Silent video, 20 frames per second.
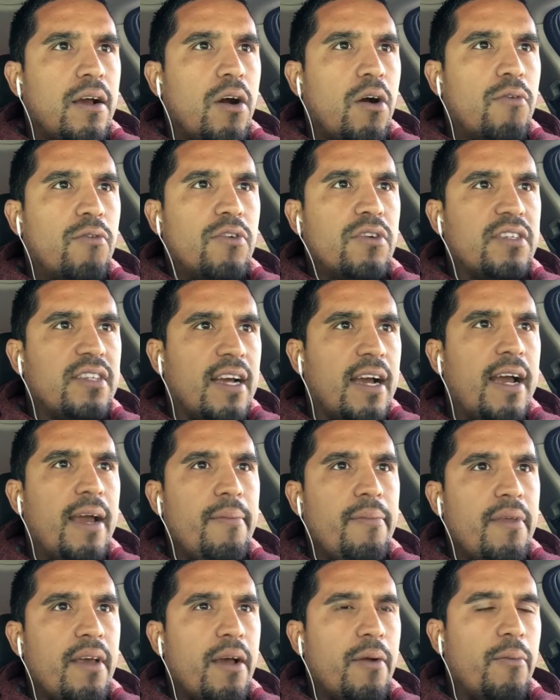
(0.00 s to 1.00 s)
over
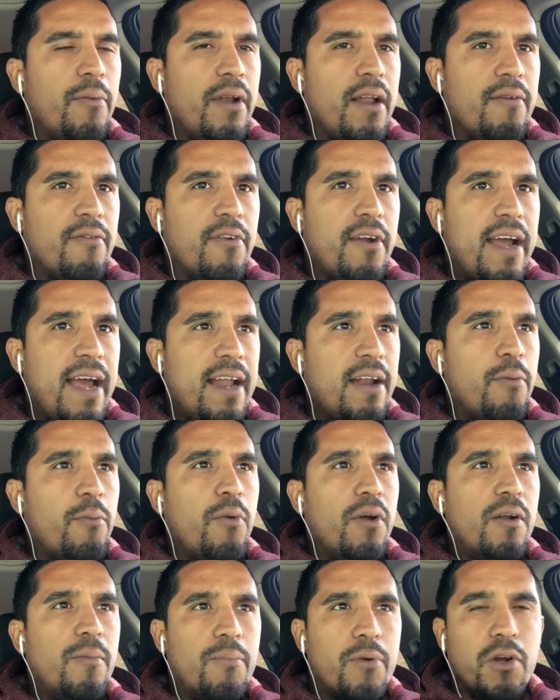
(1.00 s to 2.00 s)
time that whenever I had a
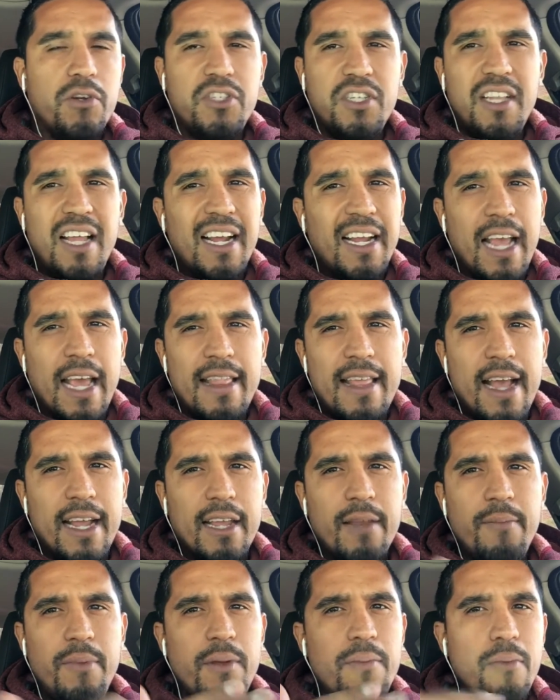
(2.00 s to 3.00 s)
one approach, and that
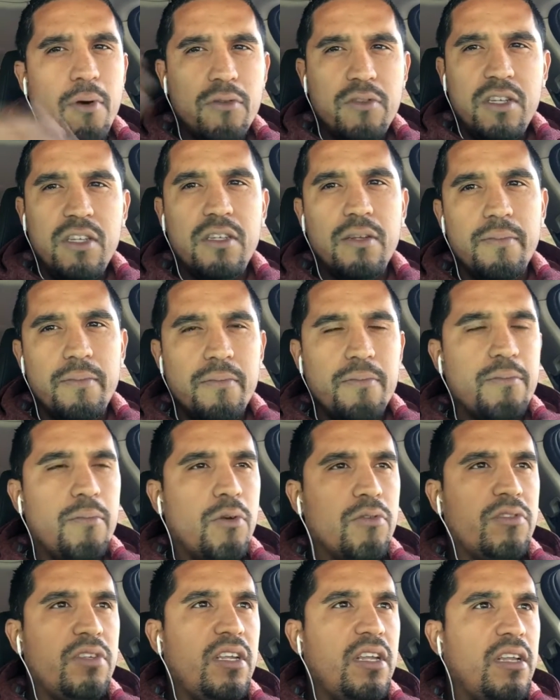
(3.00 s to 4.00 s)
could be multi-layered,
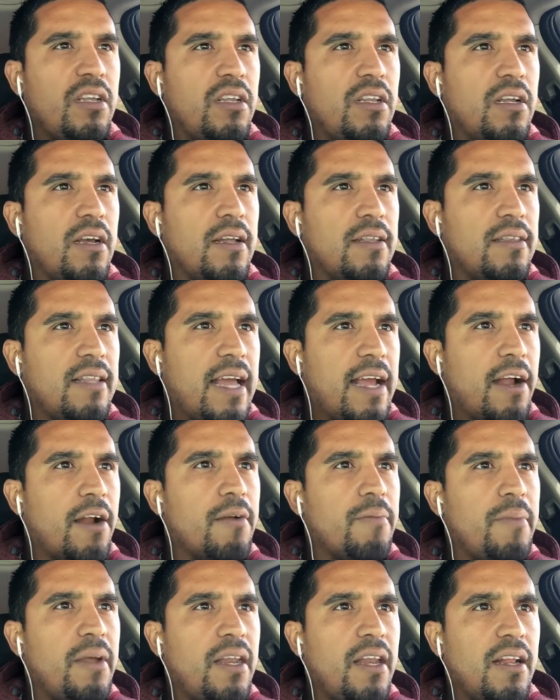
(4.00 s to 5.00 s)

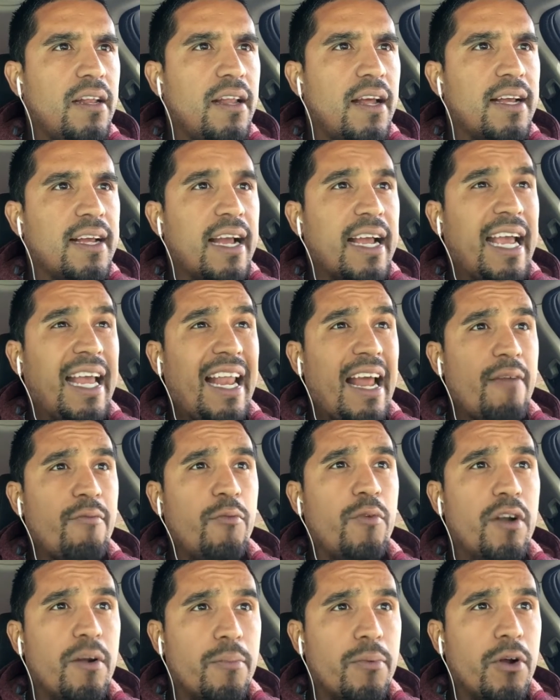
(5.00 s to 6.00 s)
meaning like I can have
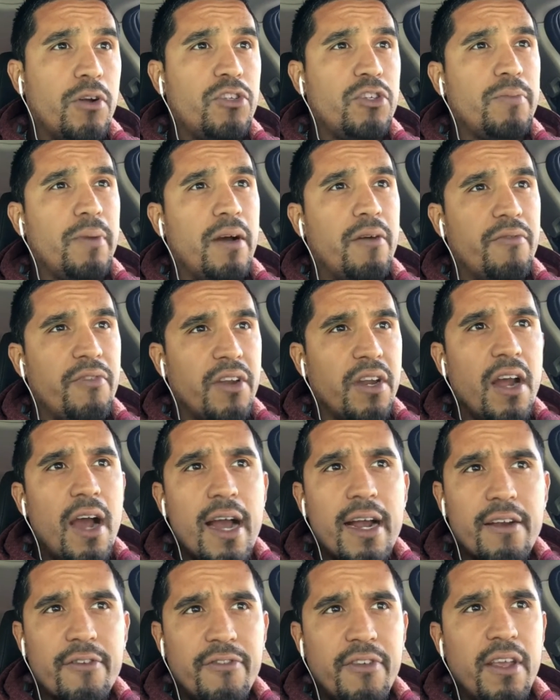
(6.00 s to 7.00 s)
one approach about
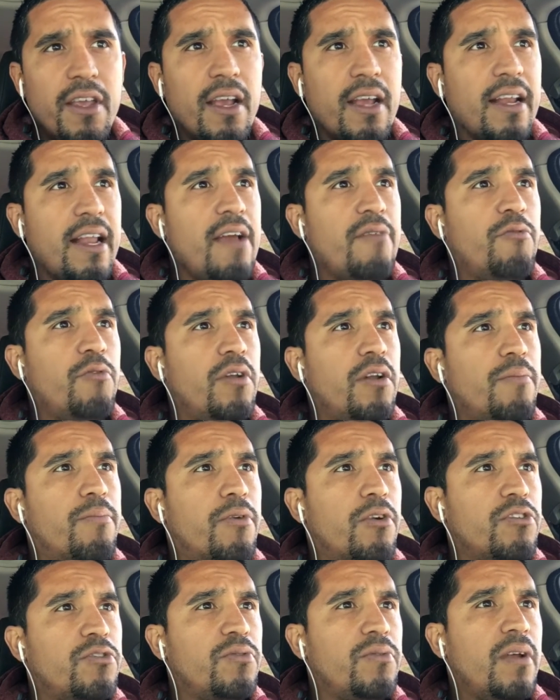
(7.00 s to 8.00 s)
videography, I can have one
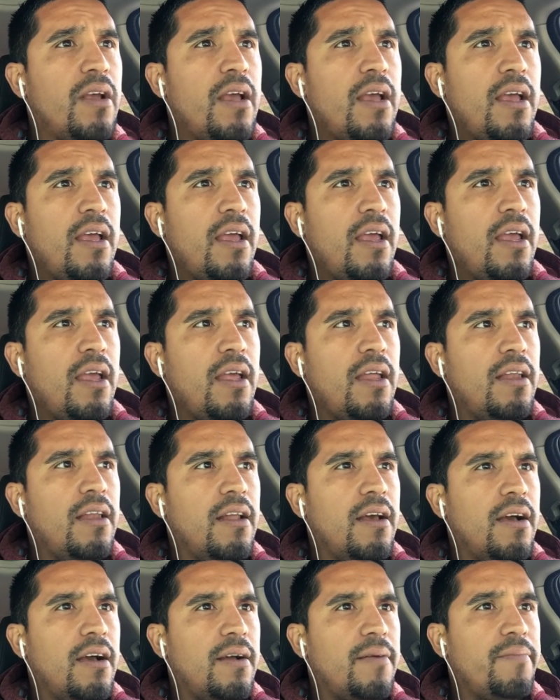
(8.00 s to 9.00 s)
approach
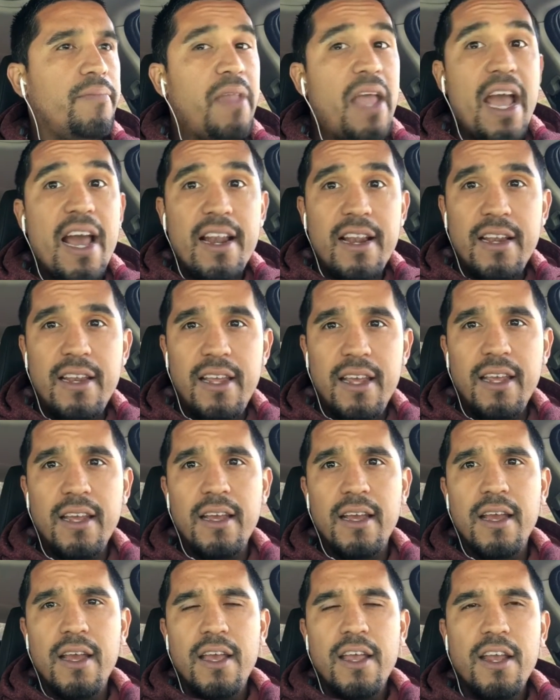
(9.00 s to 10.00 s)
in
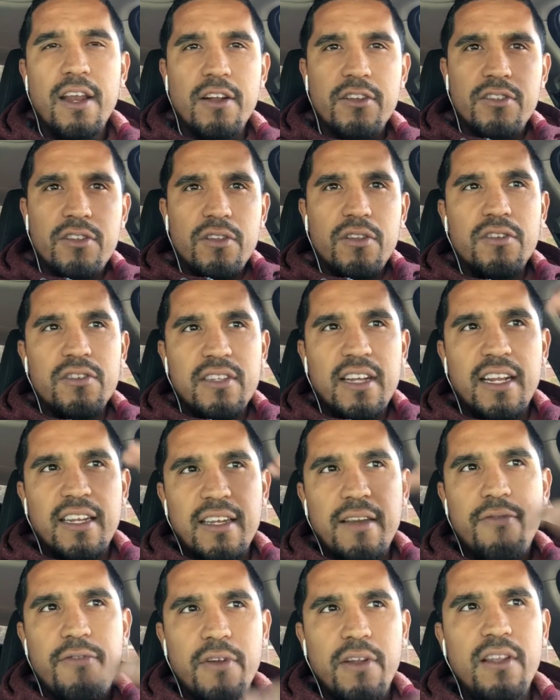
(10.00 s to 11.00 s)
editing, so there's like
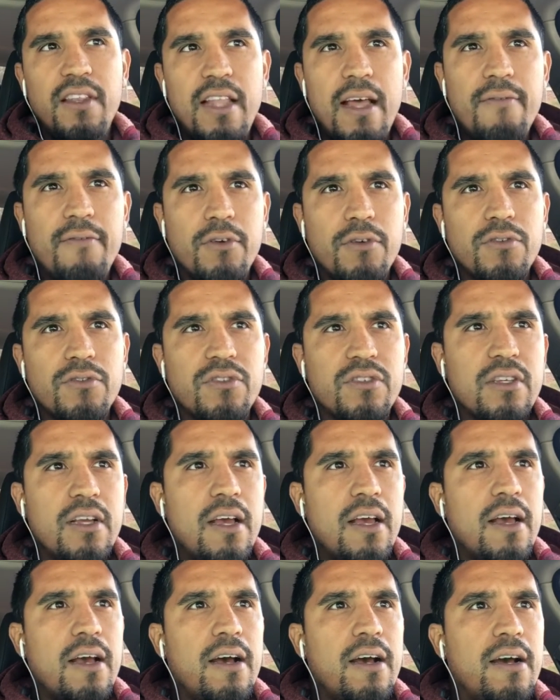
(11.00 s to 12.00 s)
different levels
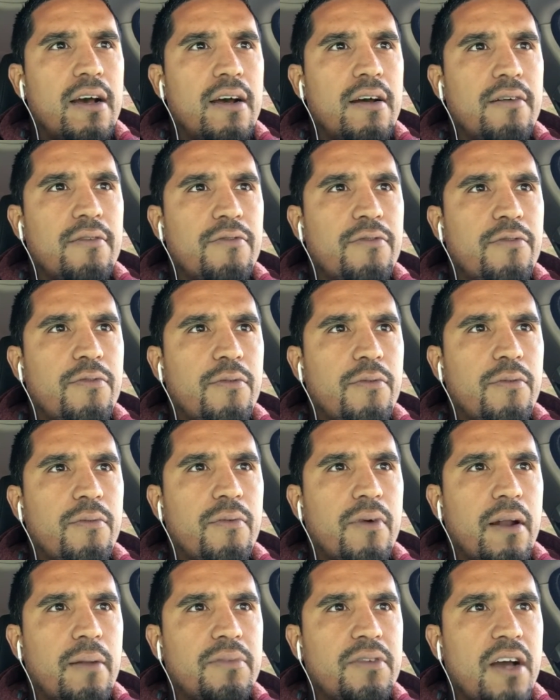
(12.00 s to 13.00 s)
of
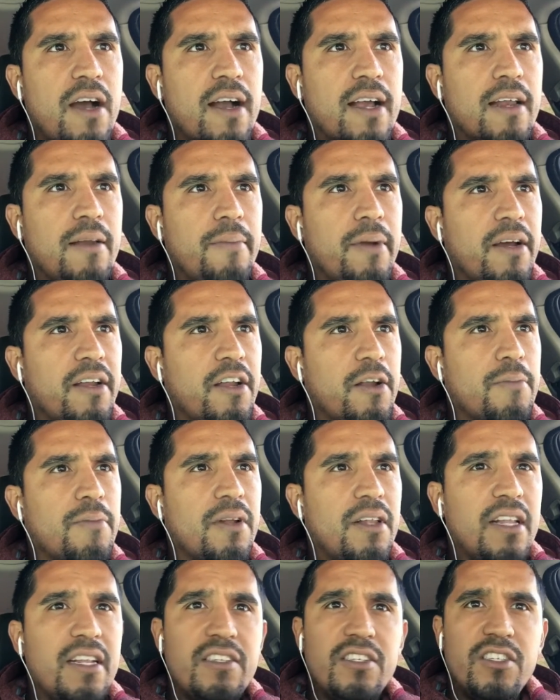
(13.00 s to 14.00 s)
what I'm talking about here,
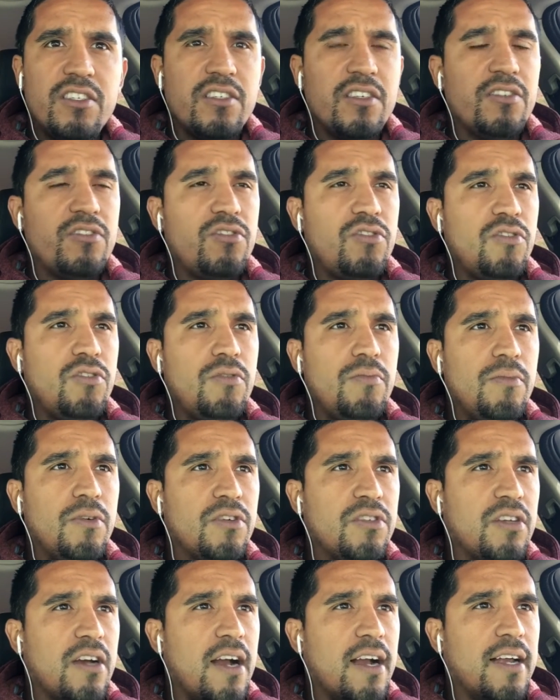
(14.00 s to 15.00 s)
but let's just assume
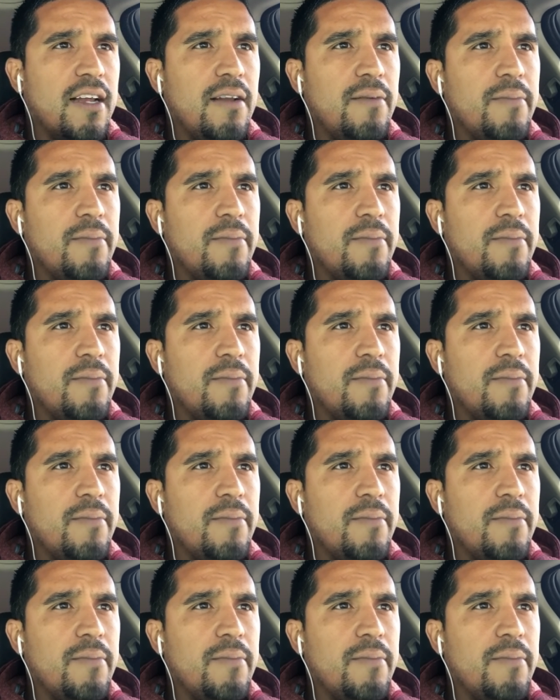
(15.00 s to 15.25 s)
you're talking